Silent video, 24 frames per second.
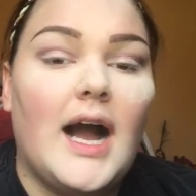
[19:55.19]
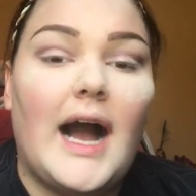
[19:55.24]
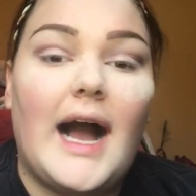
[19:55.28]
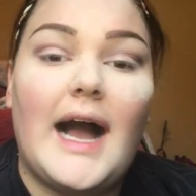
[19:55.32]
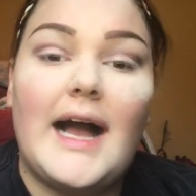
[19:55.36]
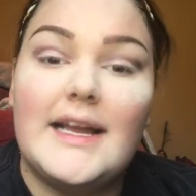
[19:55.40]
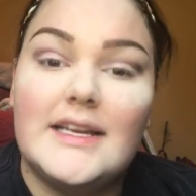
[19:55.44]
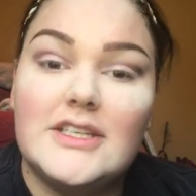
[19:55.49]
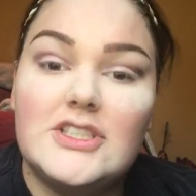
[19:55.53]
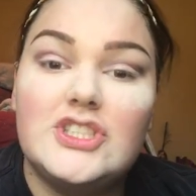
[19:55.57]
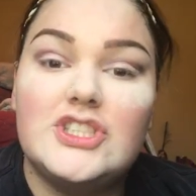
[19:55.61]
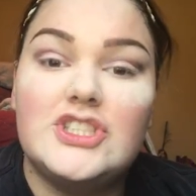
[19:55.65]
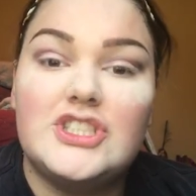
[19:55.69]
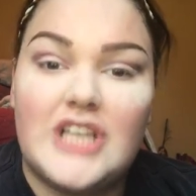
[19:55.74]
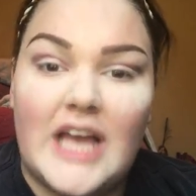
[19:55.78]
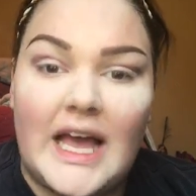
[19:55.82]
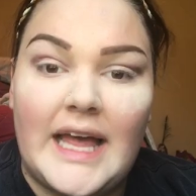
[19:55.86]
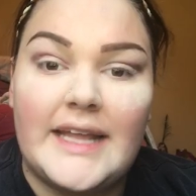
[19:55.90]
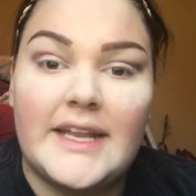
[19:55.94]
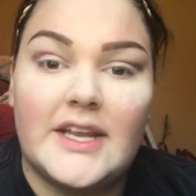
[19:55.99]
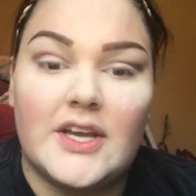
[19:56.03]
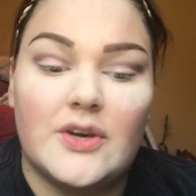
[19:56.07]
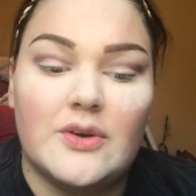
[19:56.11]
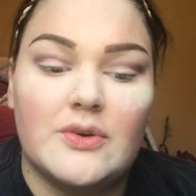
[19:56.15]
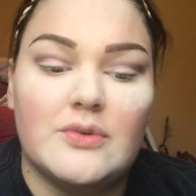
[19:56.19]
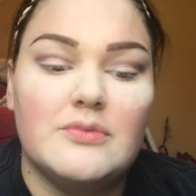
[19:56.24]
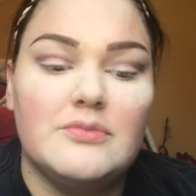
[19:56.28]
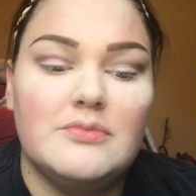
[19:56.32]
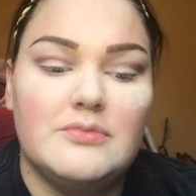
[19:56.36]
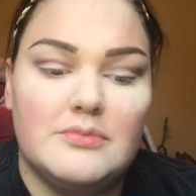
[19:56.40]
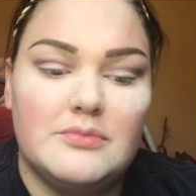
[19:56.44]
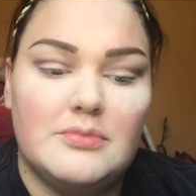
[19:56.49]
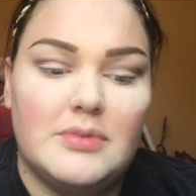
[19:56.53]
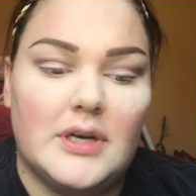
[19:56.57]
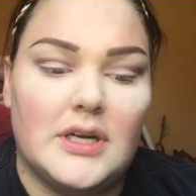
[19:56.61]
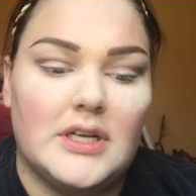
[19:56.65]
Eyeshadow
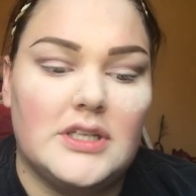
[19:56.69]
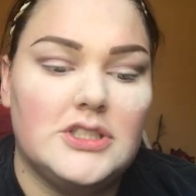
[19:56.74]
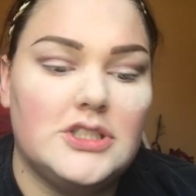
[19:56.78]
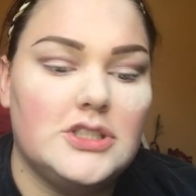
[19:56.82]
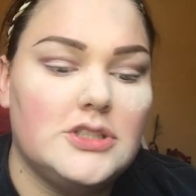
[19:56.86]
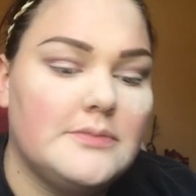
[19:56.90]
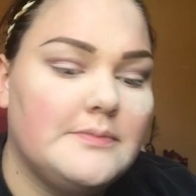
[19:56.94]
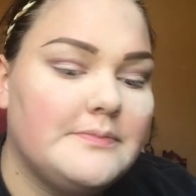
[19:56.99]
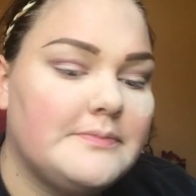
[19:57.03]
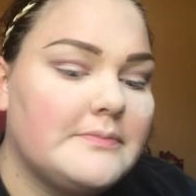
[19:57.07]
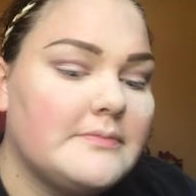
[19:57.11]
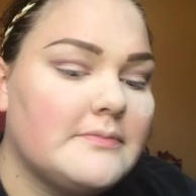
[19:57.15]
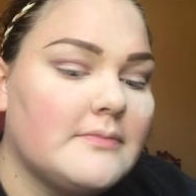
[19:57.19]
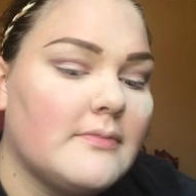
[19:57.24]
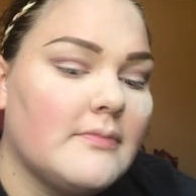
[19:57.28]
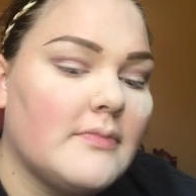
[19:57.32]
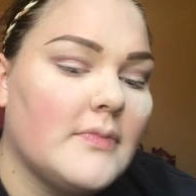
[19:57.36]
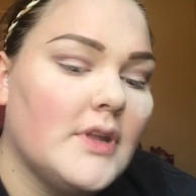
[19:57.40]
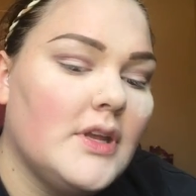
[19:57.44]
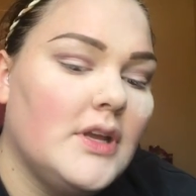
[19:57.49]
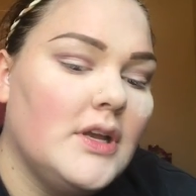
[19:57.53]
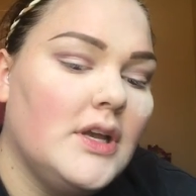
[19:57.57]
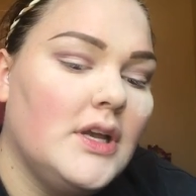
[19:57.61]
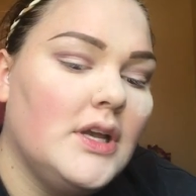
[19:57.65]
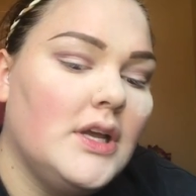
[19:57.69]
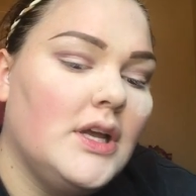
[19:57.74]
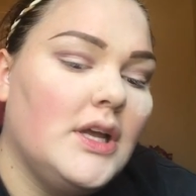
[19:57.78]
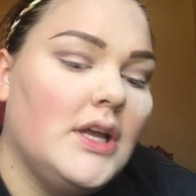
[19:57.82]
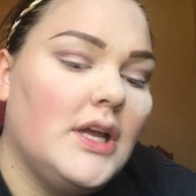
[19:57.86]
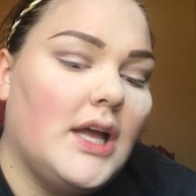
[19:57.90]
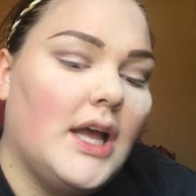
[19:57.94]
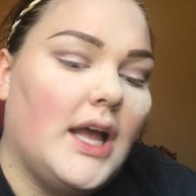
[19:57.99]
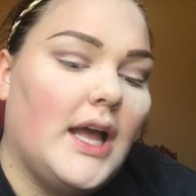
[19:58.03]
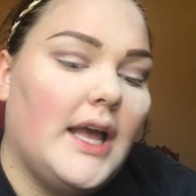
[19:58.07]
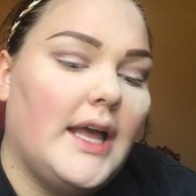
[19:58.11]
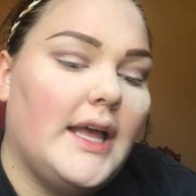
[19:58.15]
brush.
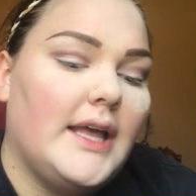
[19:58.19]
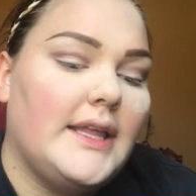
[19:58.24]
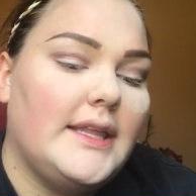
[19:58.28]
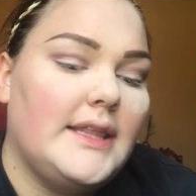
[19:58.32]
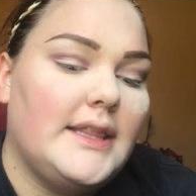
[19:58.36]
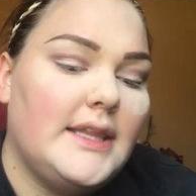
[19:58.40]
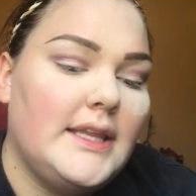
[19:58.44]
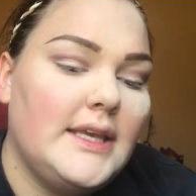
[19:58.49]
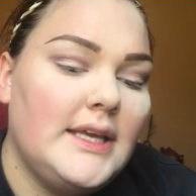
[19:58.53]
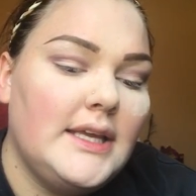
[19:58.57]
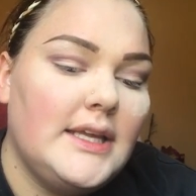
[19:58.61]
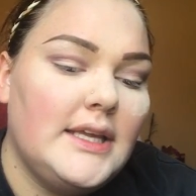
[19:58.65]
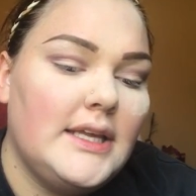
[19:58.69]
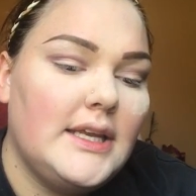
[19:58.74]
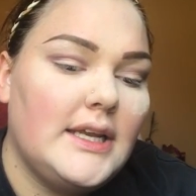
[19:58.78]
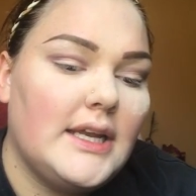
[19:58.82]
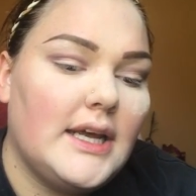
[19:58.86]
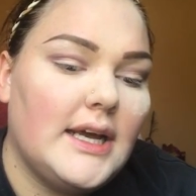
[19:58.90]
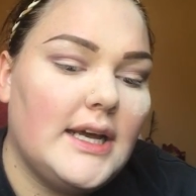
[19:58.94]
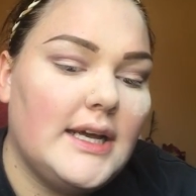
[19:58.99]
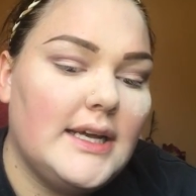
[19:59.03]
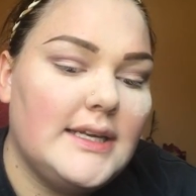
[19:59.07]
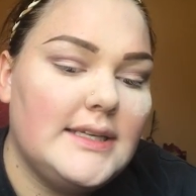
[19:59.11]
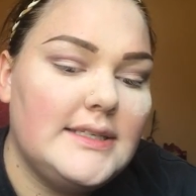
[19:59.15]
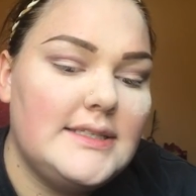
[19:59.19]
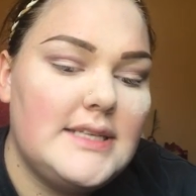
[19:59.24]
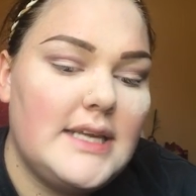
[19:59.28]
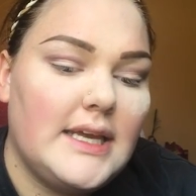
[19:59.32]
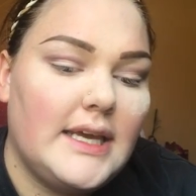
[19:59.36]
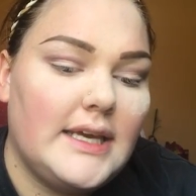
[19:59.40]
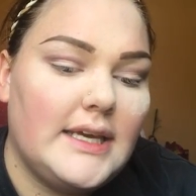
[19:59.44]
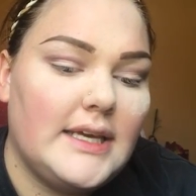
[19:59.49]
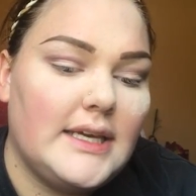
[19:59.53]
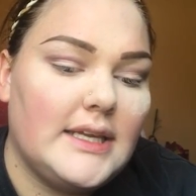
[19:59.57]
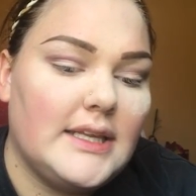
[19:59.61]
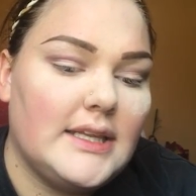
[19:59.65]
And then I
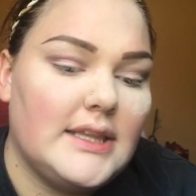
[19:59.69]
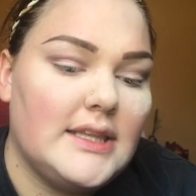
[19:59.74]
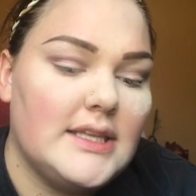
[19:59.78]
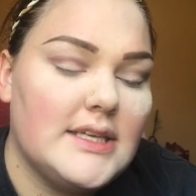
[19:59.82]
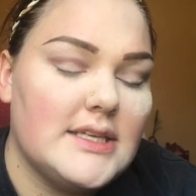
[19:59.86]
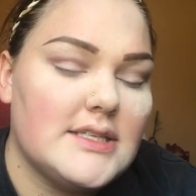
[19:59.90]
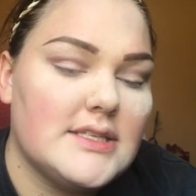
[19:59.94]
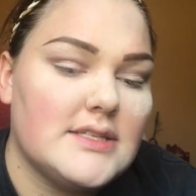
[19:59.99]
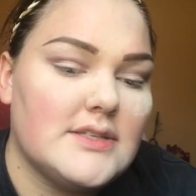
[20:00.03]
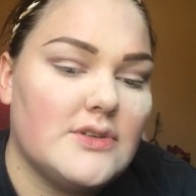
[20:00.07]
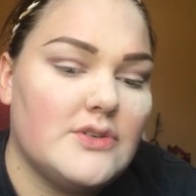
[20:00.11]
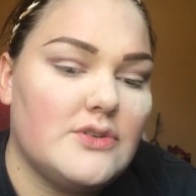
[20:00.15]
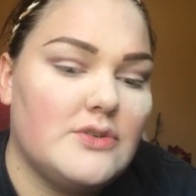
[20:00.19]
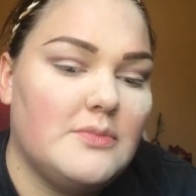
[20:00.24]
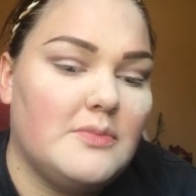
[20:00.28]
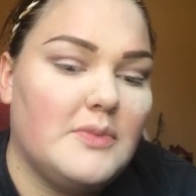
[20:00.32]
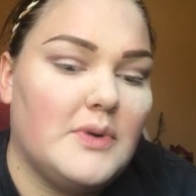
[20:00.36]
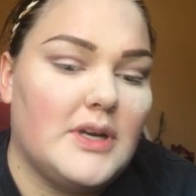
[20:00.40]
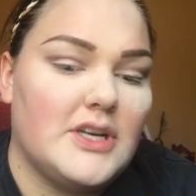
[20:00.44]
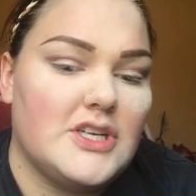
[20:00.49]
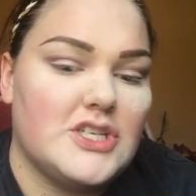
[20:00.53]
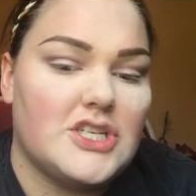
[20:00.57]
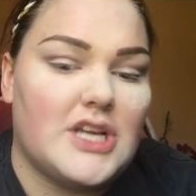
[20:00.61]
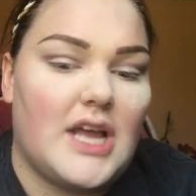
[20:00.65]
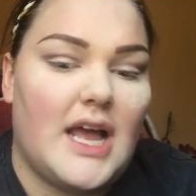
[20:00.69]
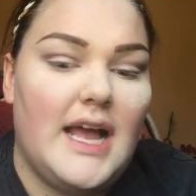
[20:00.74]
take this little brush.